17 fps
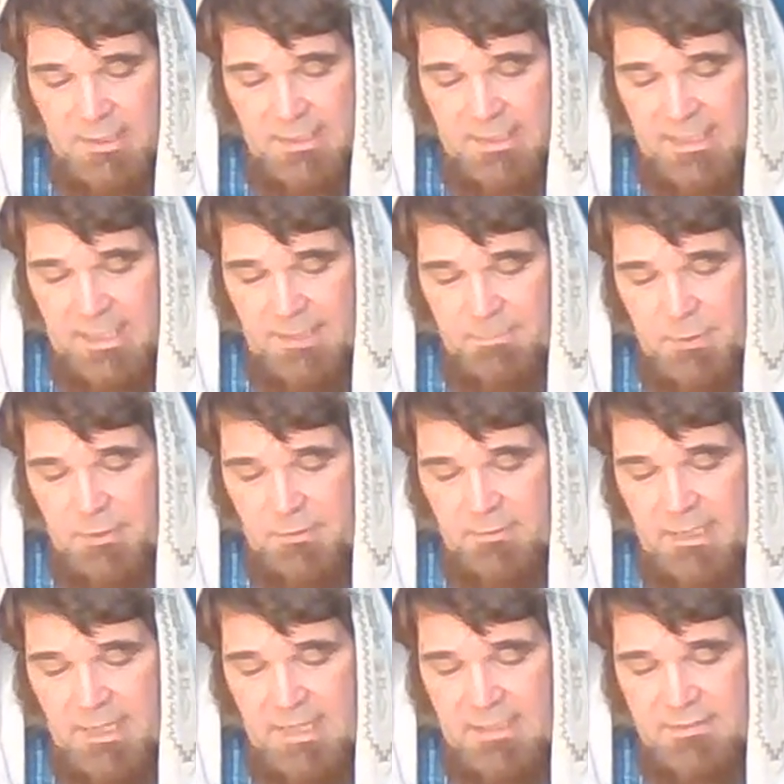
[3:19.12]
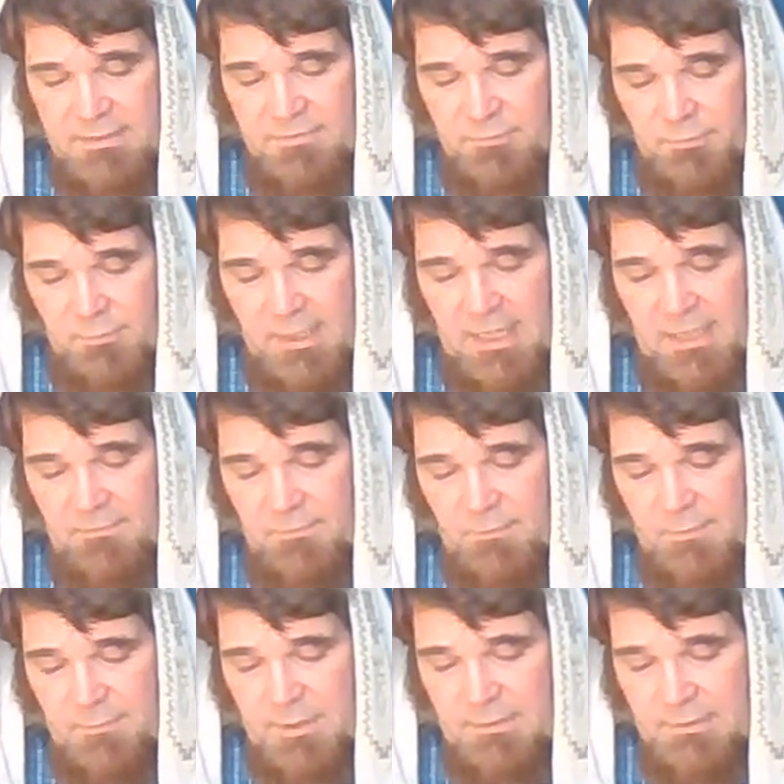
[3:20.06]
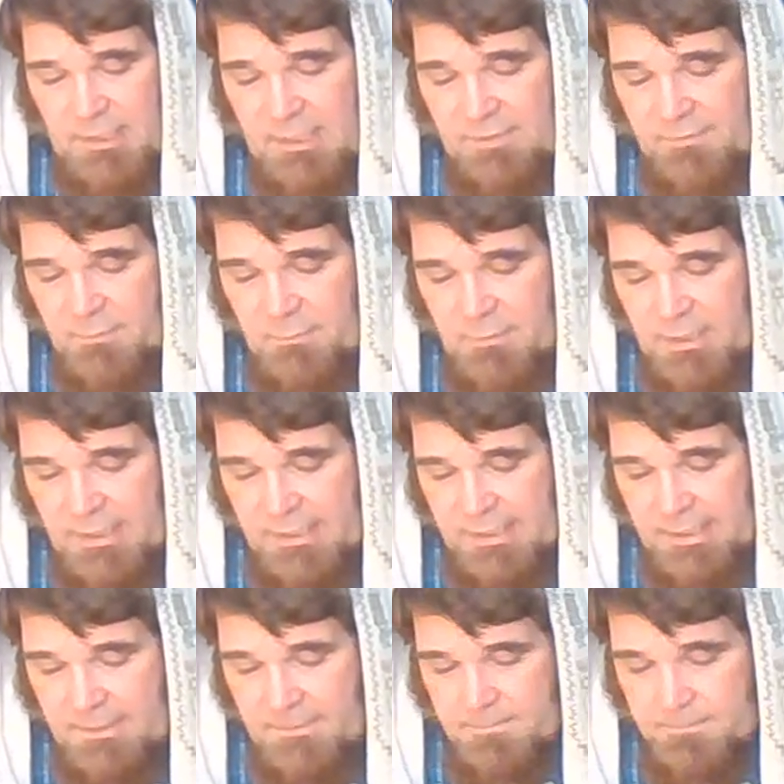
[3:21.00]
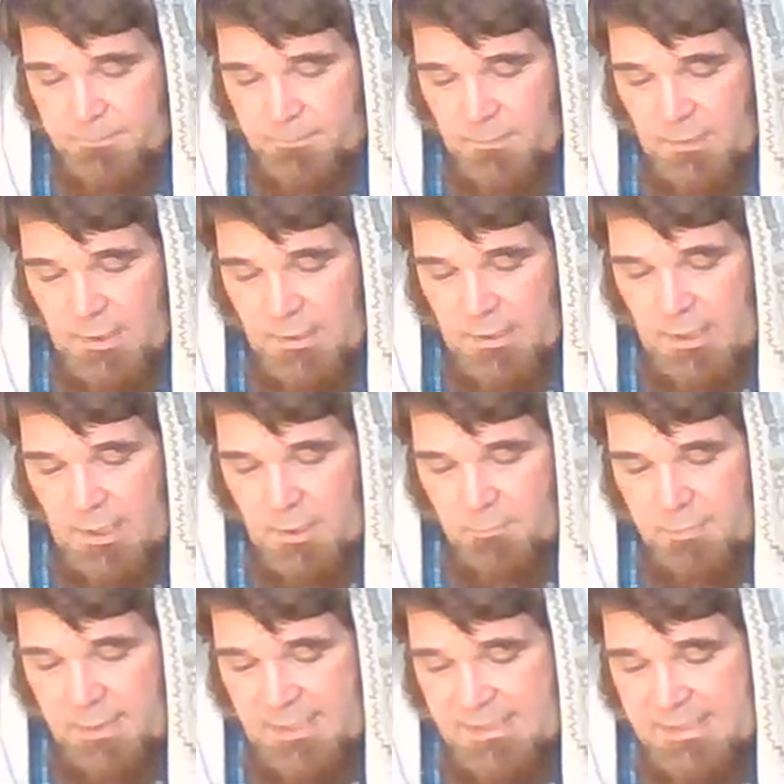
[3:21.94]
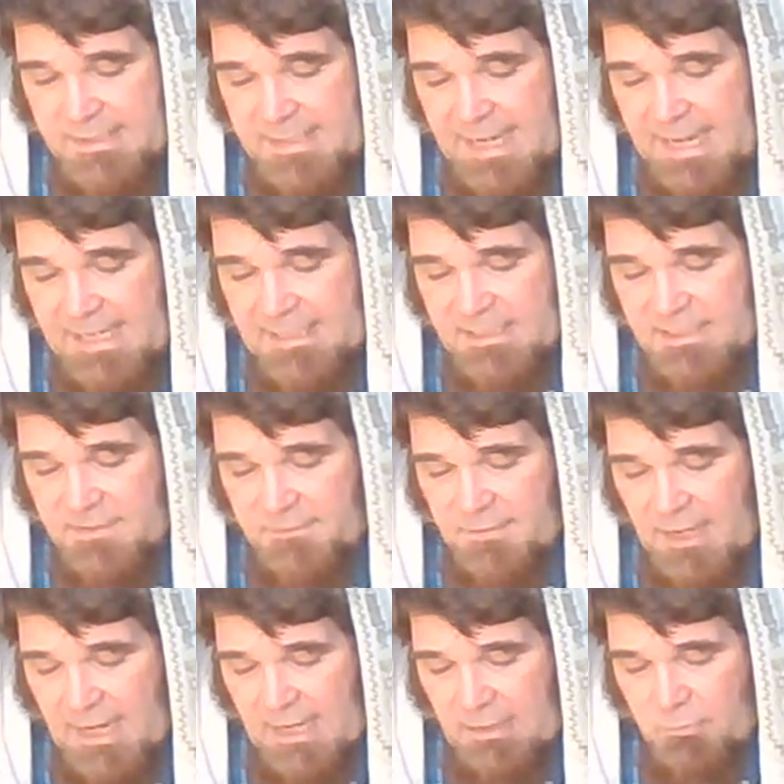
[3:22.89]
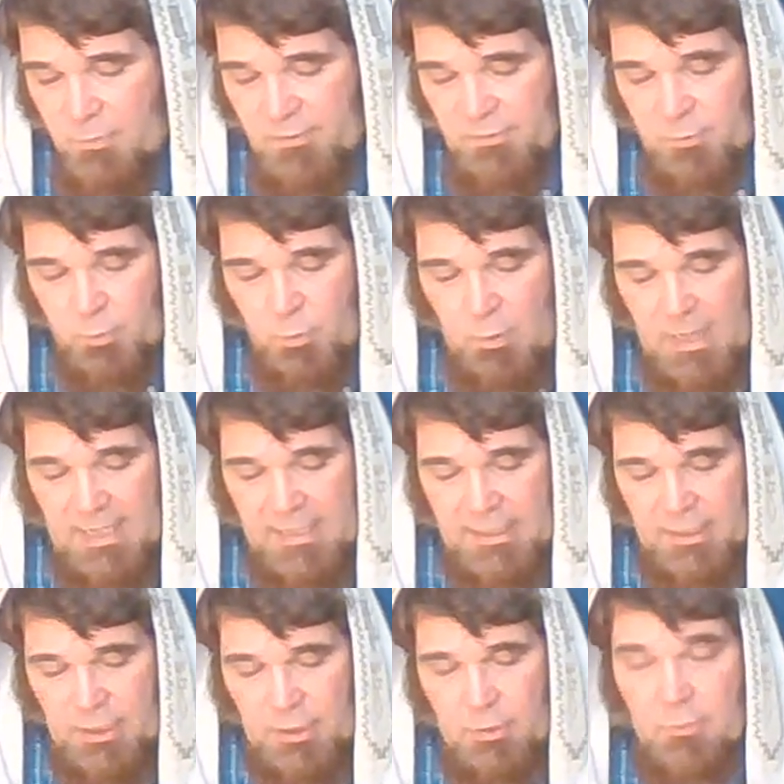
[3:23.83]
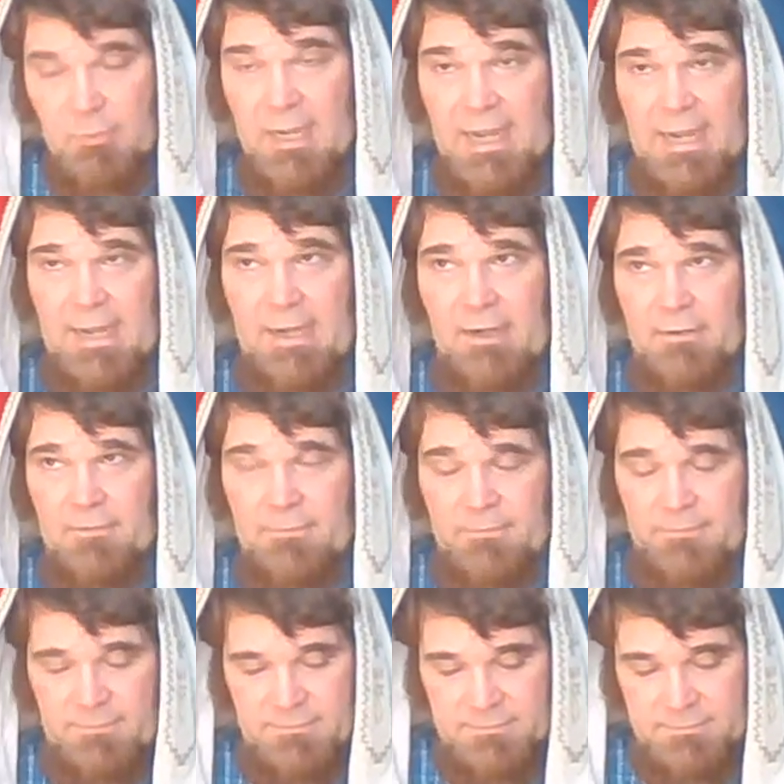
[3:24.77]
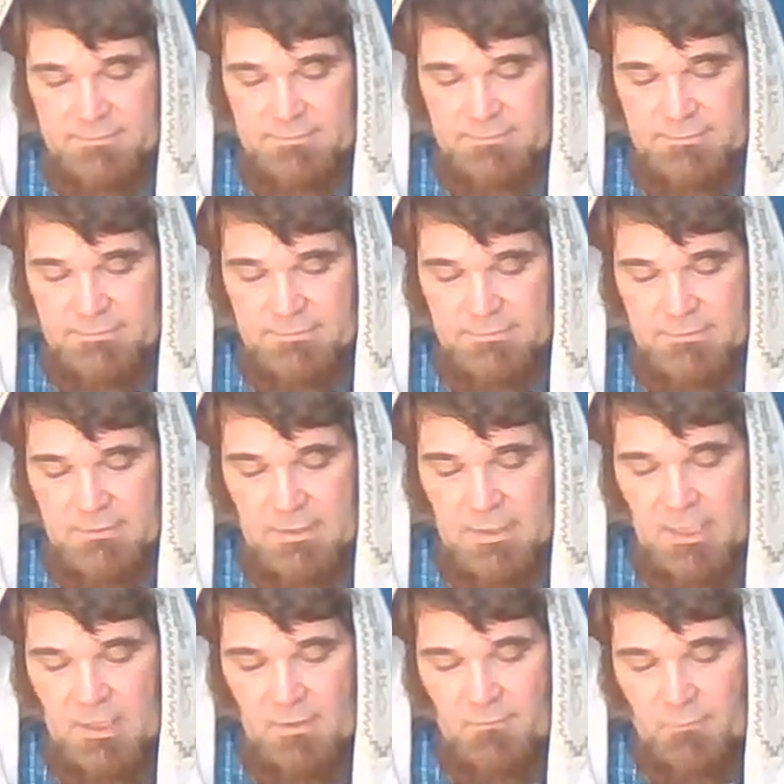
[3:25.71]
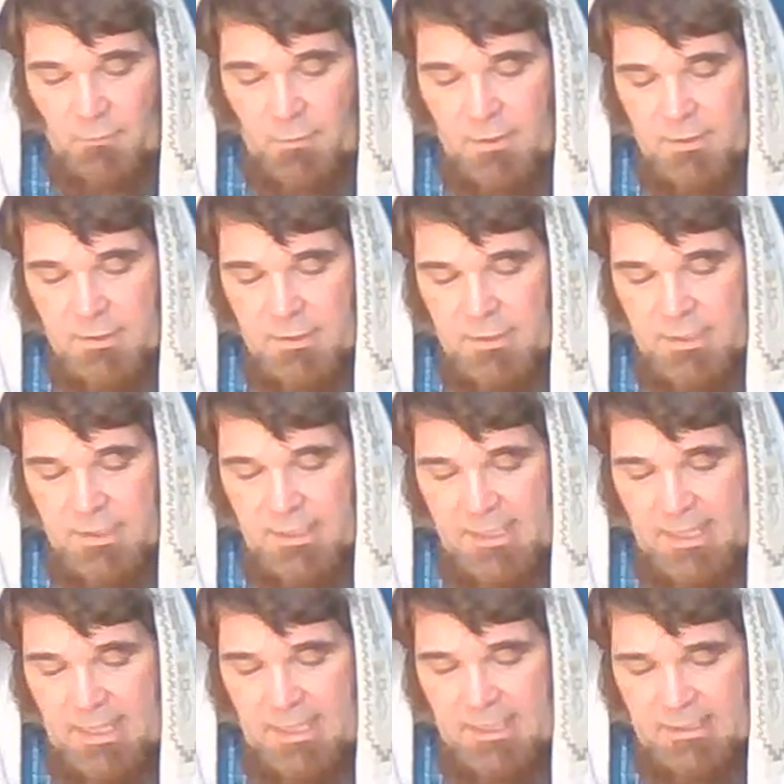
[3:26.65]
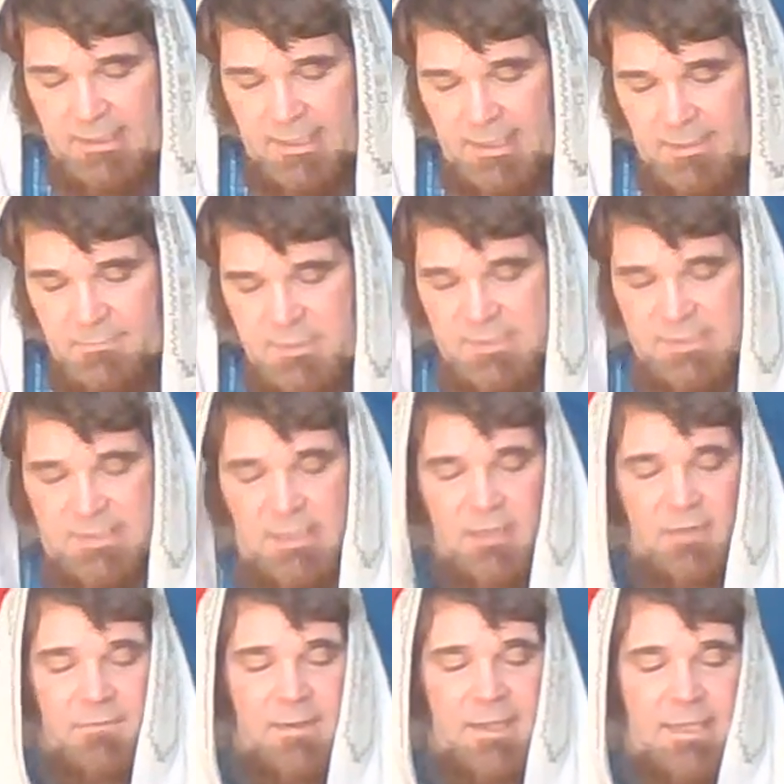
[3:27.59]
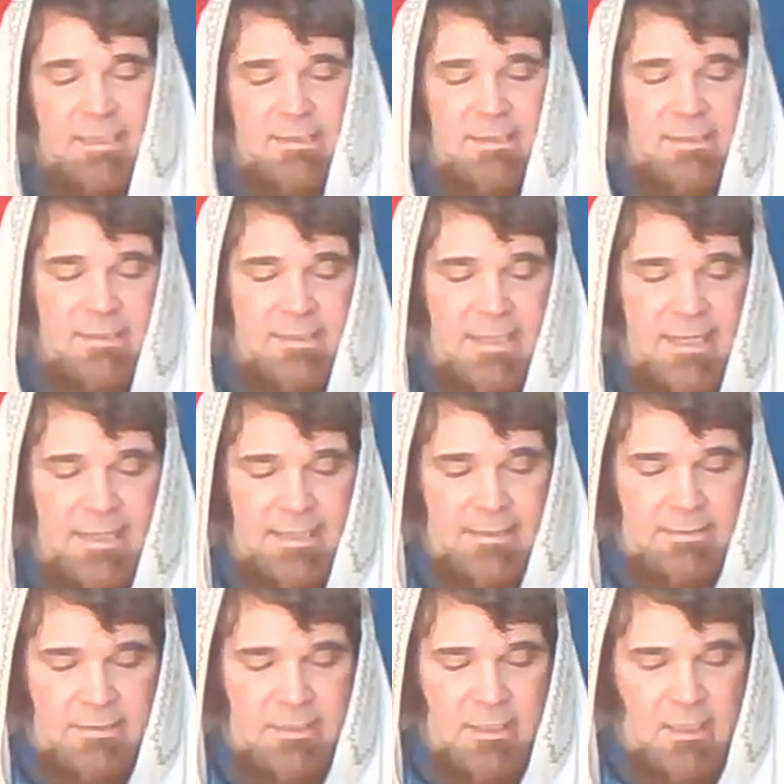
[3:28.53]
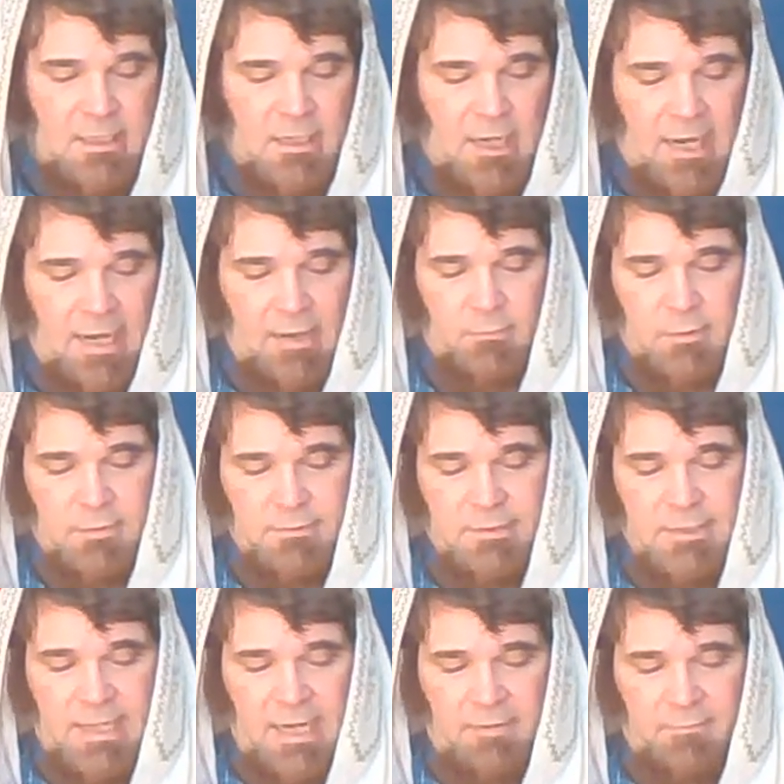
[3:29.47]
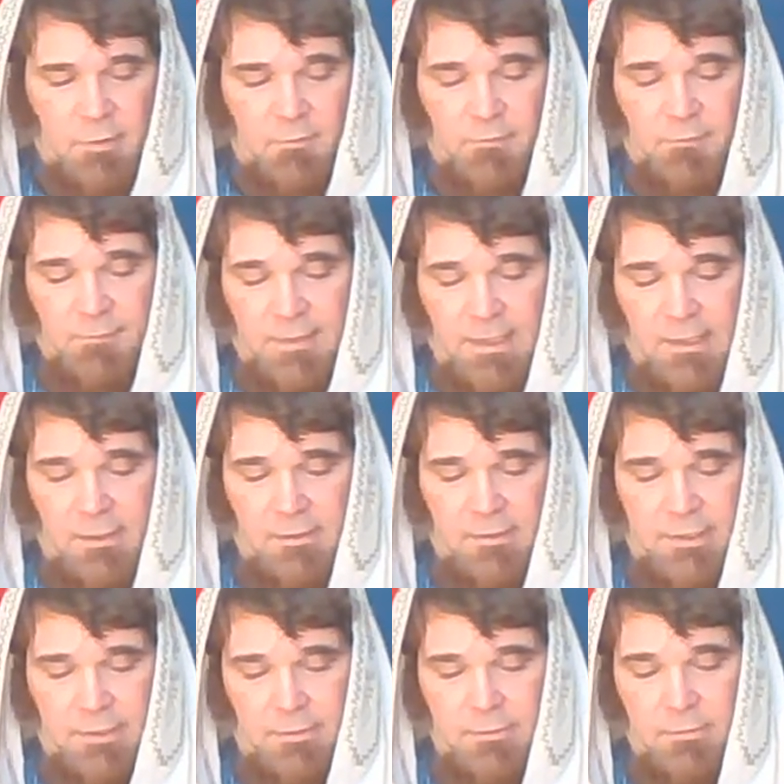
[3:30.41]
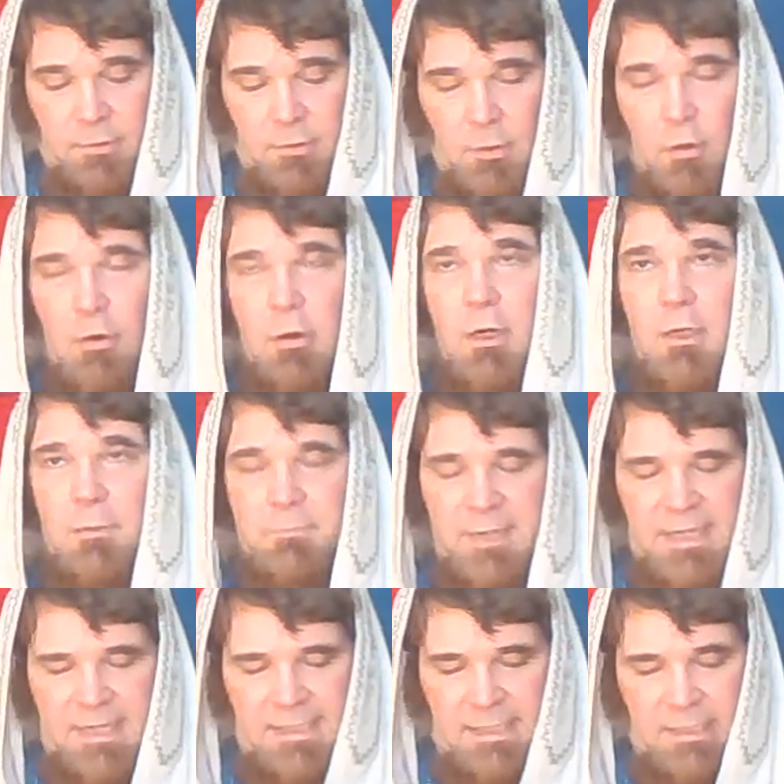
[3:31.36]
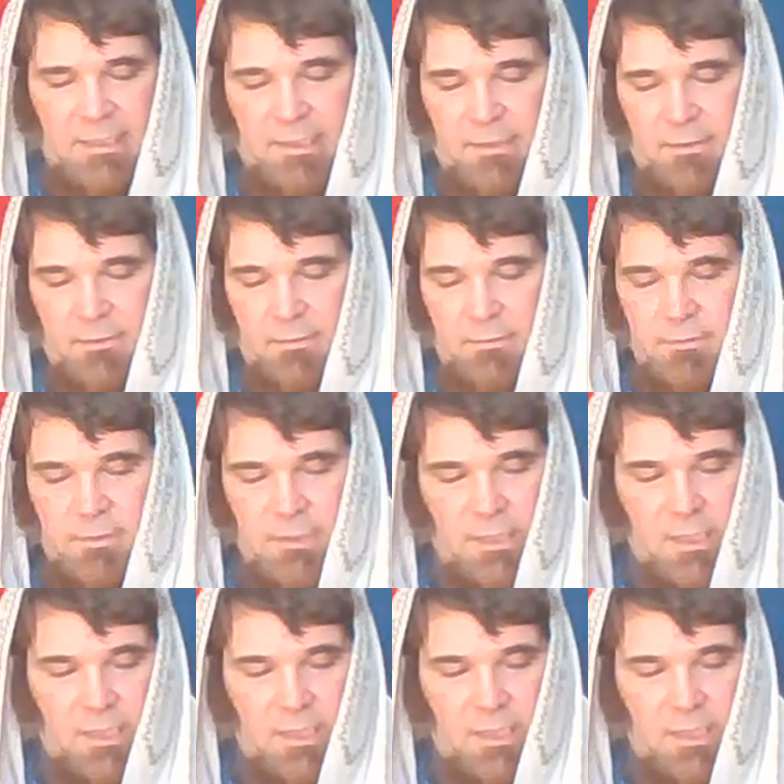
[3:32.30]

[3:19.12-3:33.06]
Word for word: Keep your lives free from the love of money. Be satisfied with what you have. For Yah Himself has said, I will never fail you or abandon you.